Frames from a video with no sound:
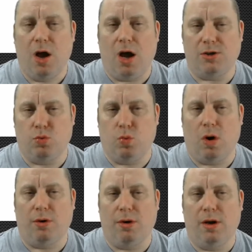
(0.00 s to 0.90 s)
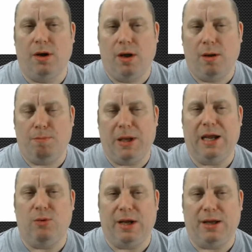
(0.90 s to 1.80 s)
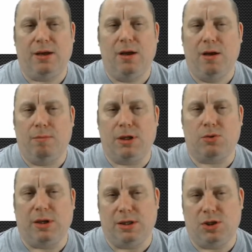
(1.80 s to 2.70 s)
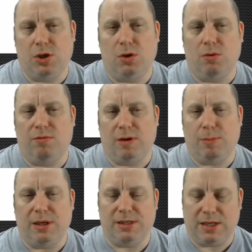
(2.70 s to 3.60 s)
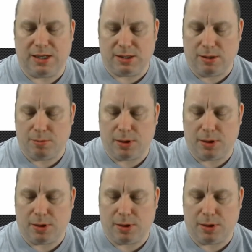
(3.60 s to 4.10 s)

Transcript: as one peering between 2 VPCs.